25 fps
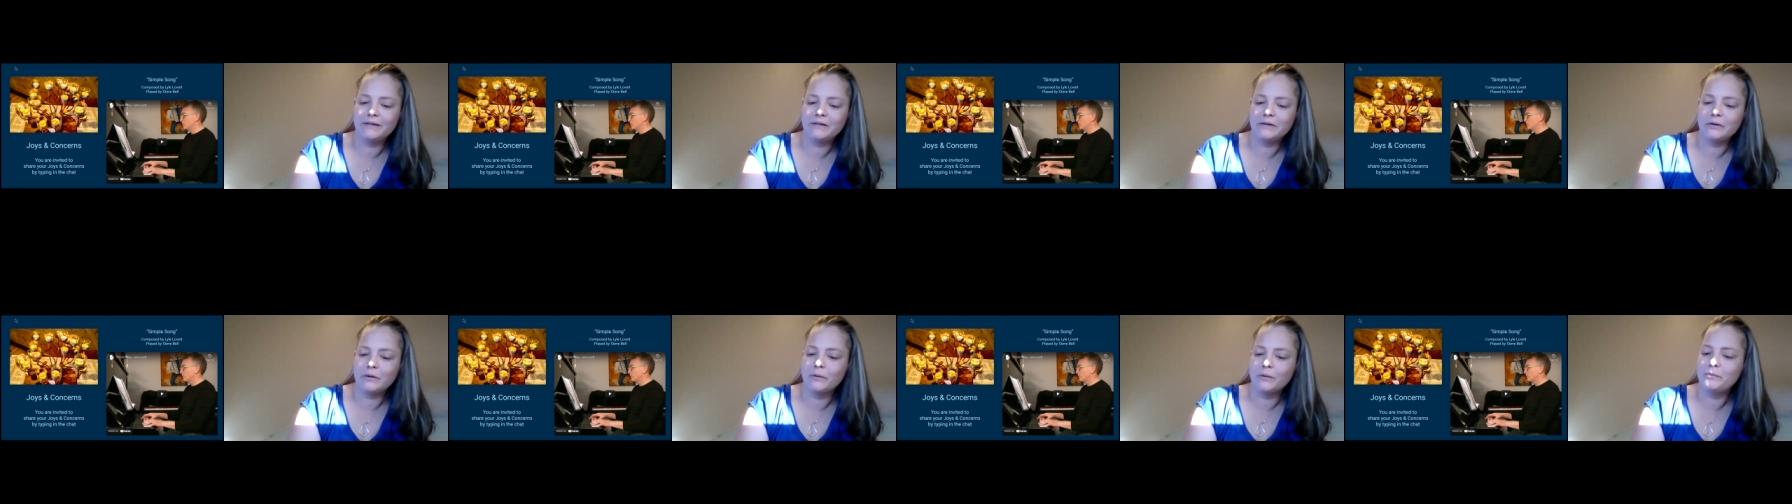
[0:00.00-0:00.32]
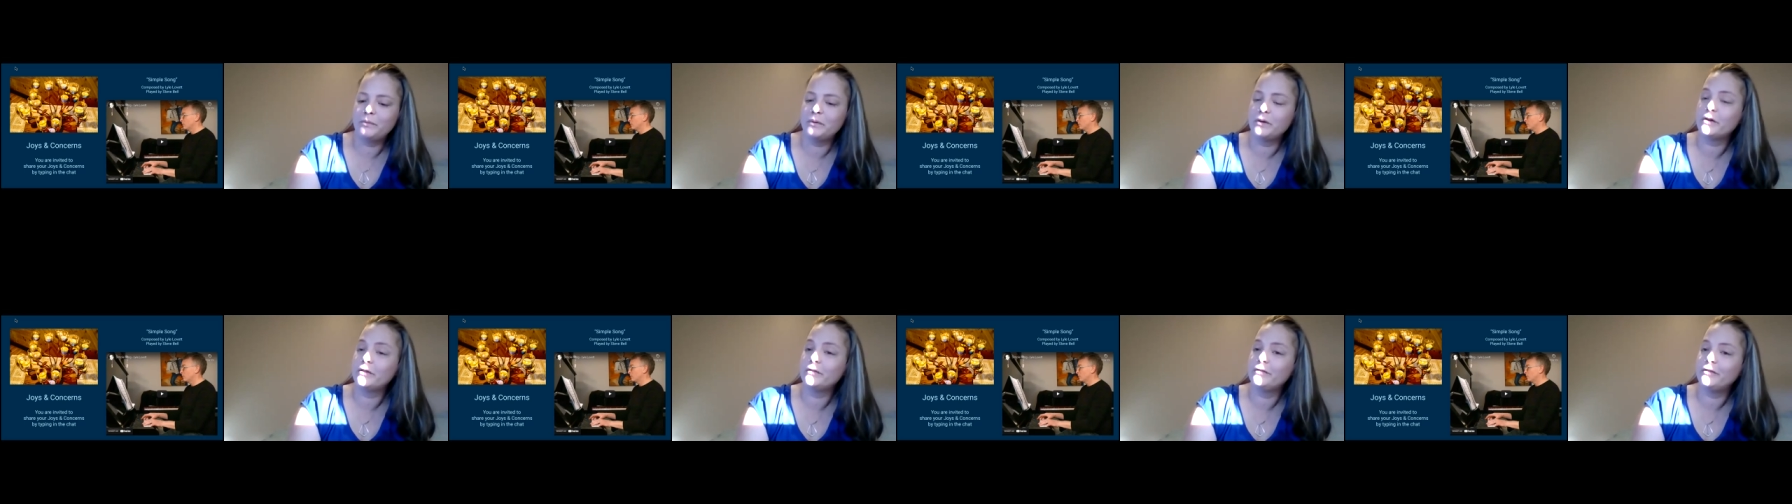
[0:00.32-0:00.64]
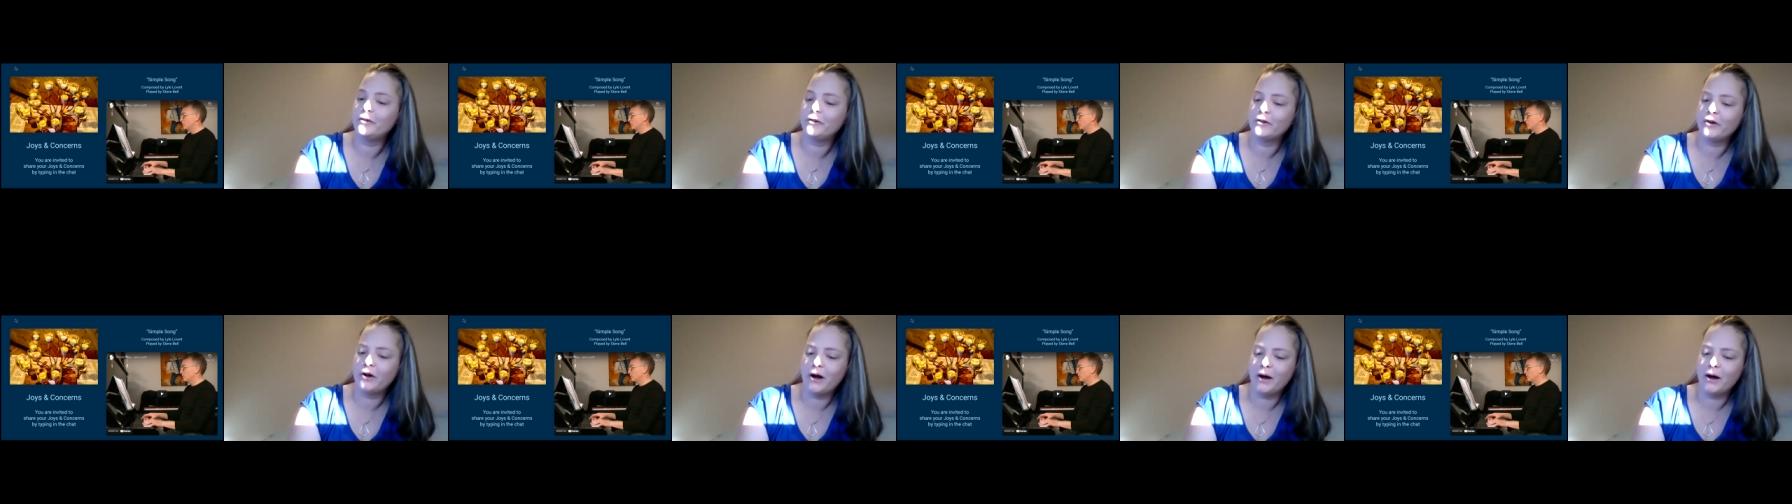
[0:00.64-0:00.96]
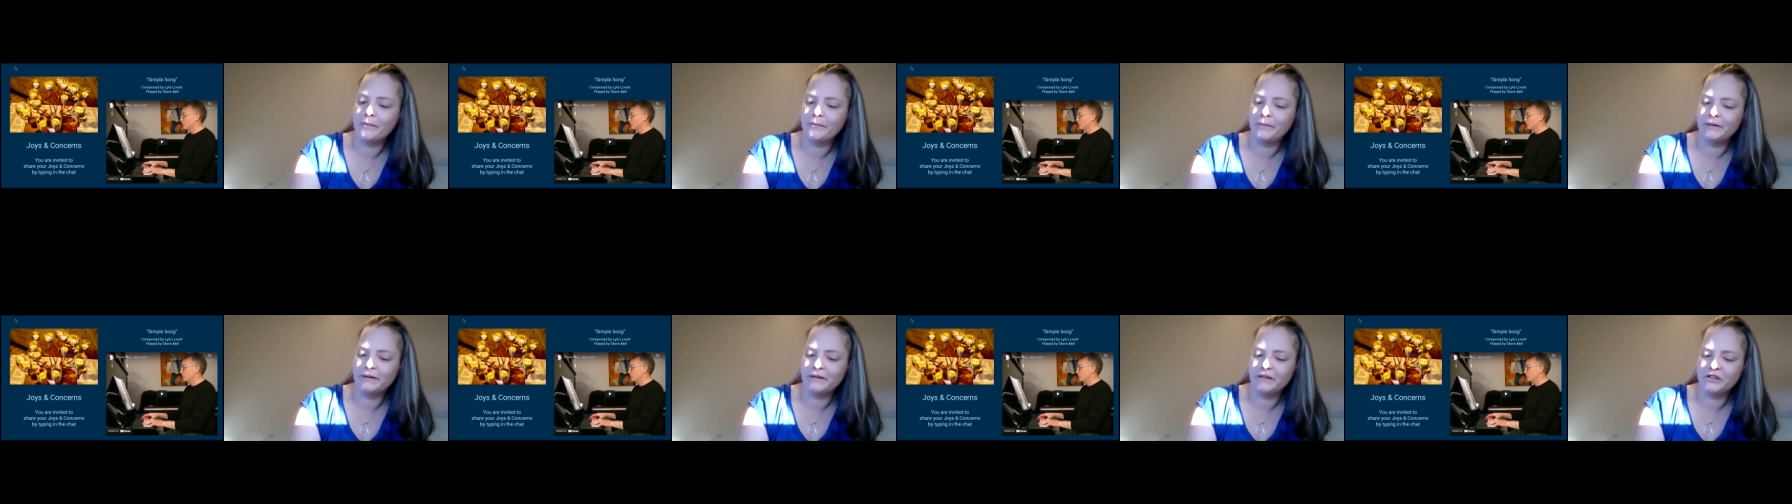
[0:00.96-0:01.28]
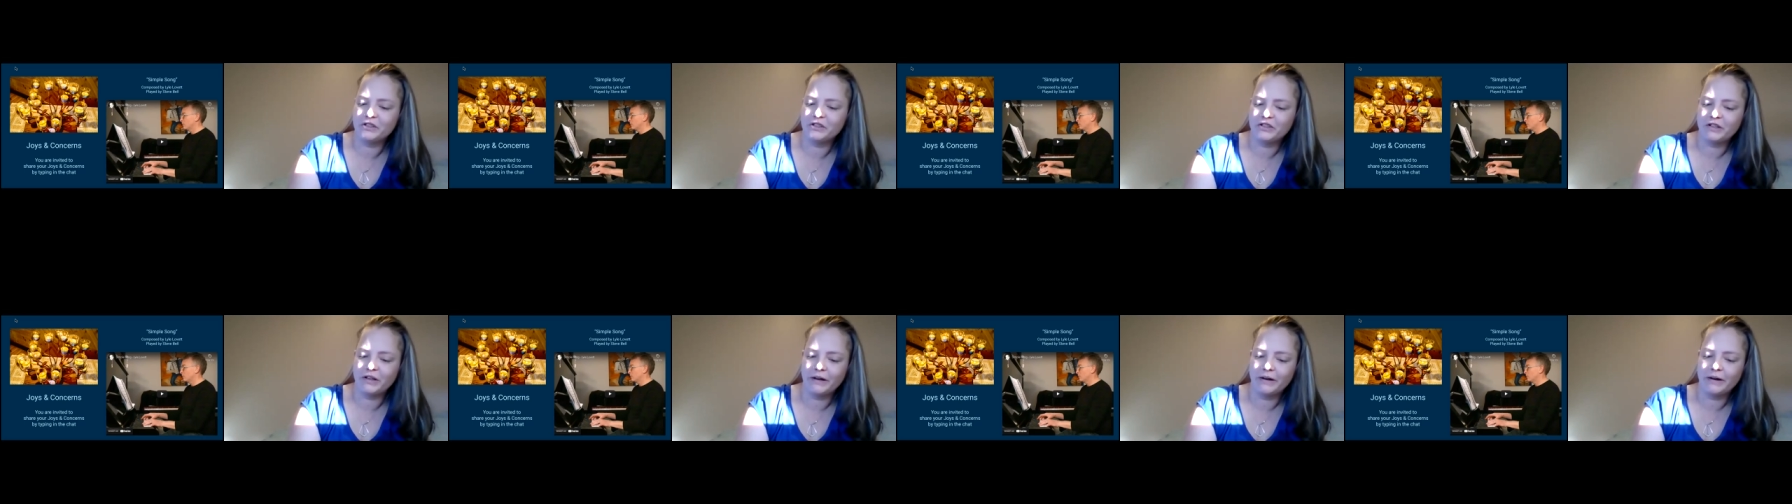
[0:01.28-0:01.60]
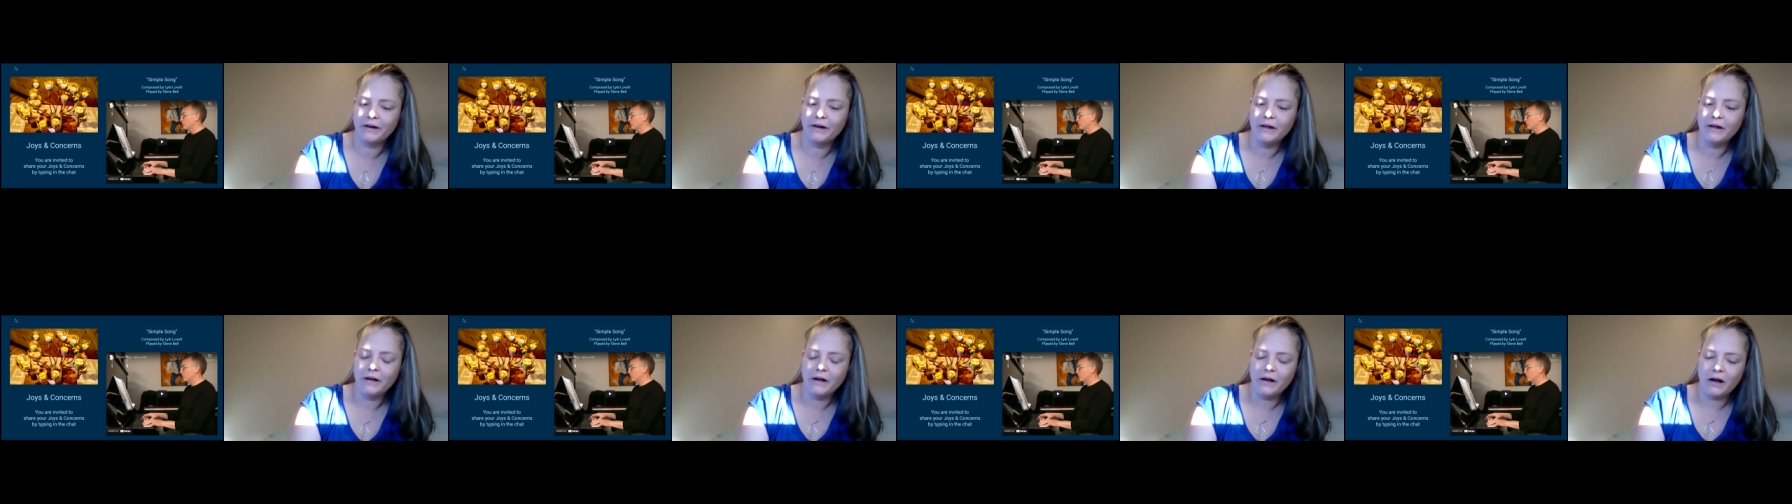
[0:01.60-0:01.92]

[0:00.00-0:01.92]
to a beautiful composition